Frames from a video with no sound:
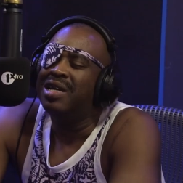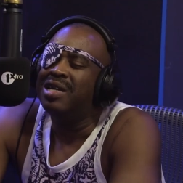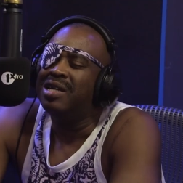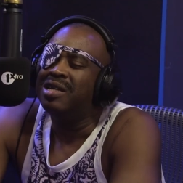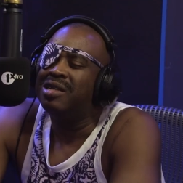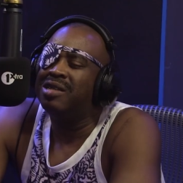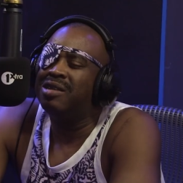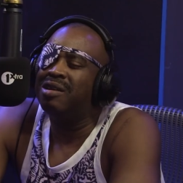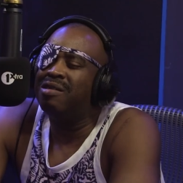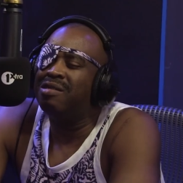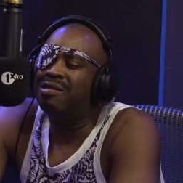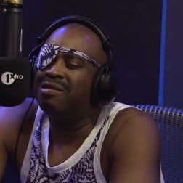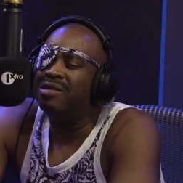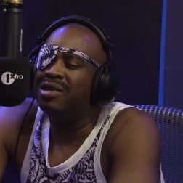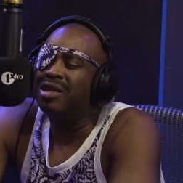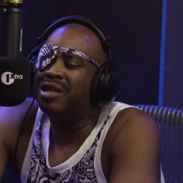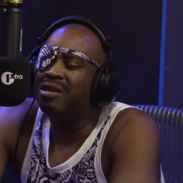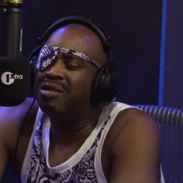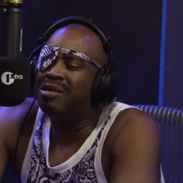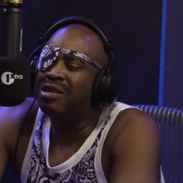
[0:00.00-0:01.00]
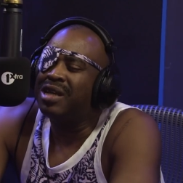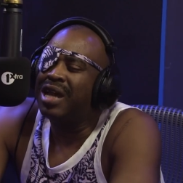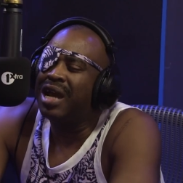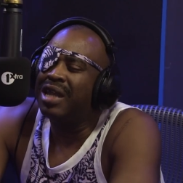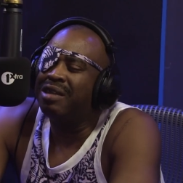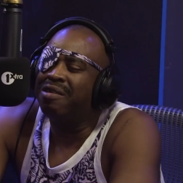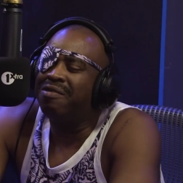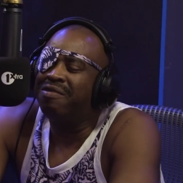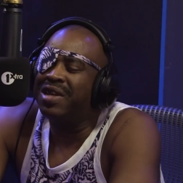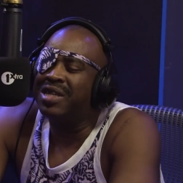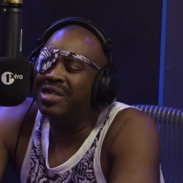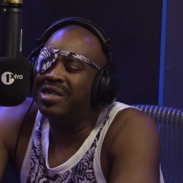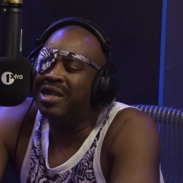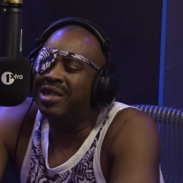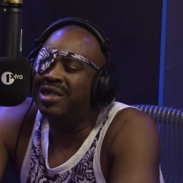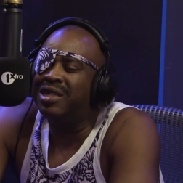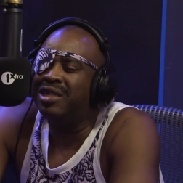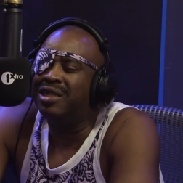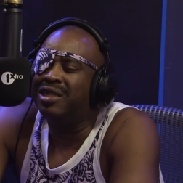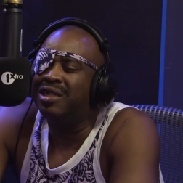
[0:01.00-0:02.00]
So, you know, got the vets
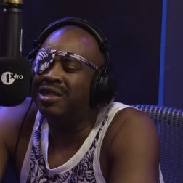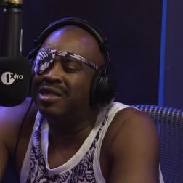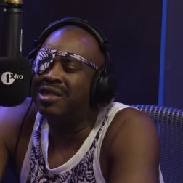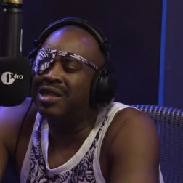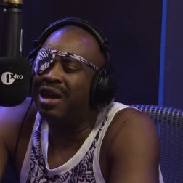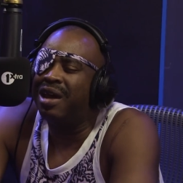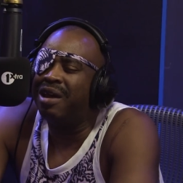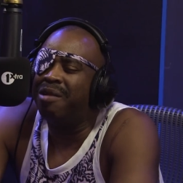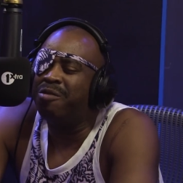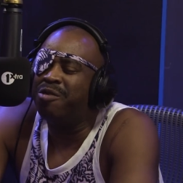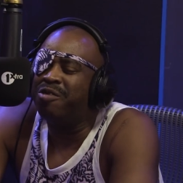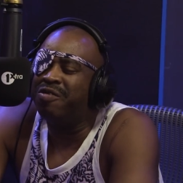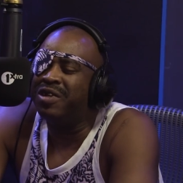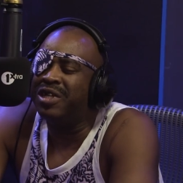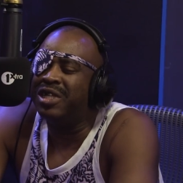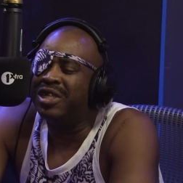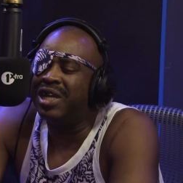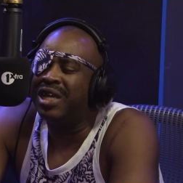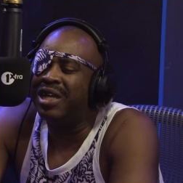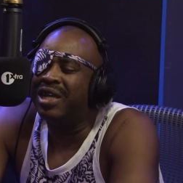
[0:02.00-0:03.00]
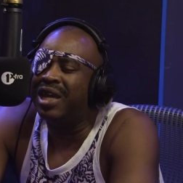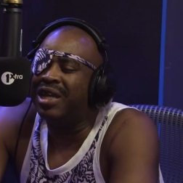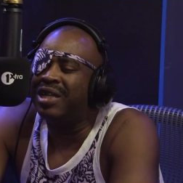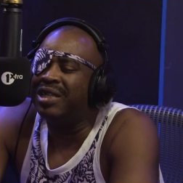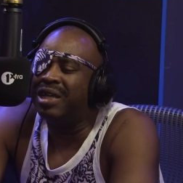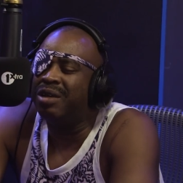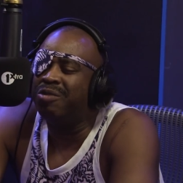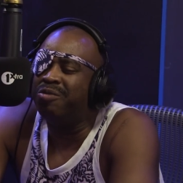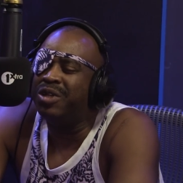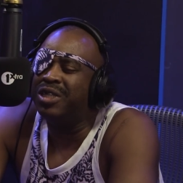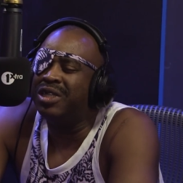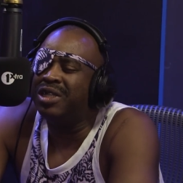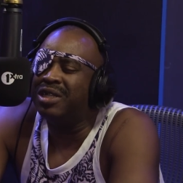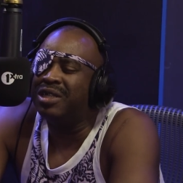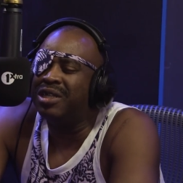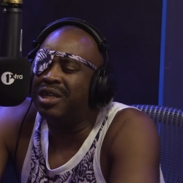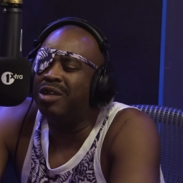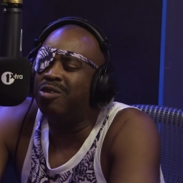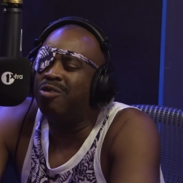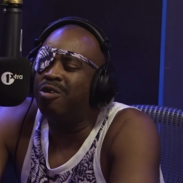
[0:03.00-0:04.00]
that teach us how to move and shake, and then we
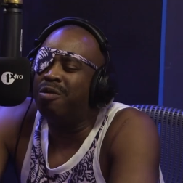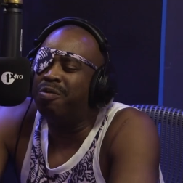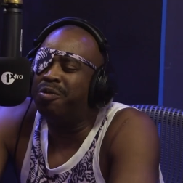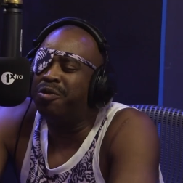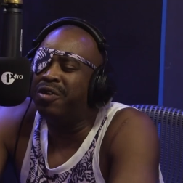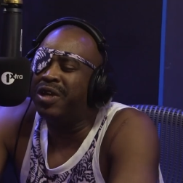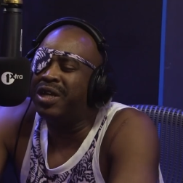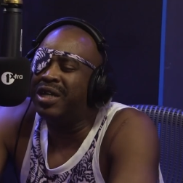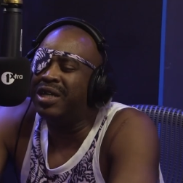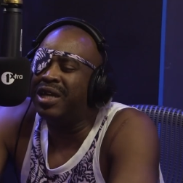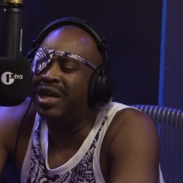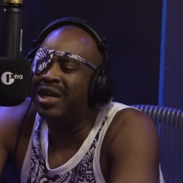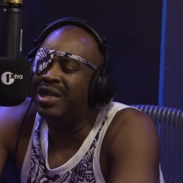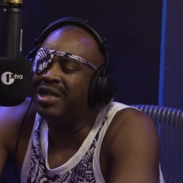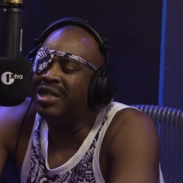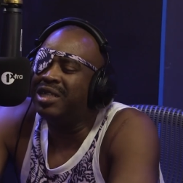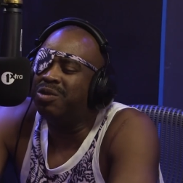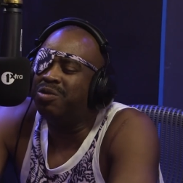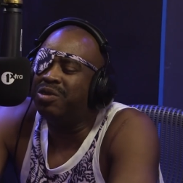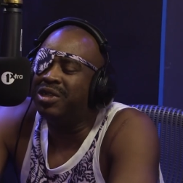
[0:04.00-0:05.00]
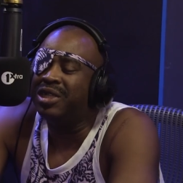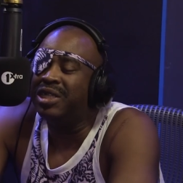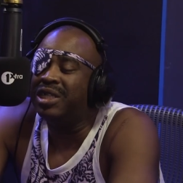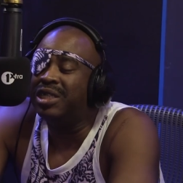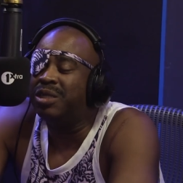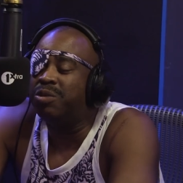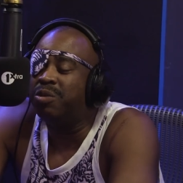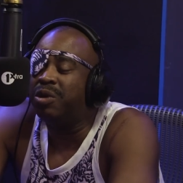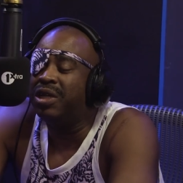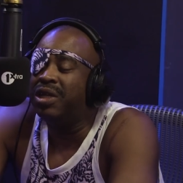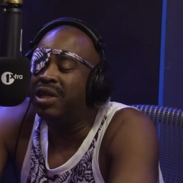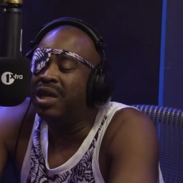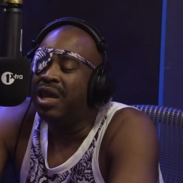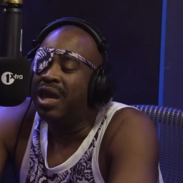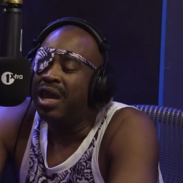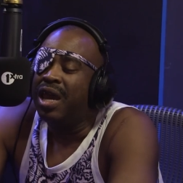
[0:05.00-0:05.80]
just incorporate it, and each one teach one,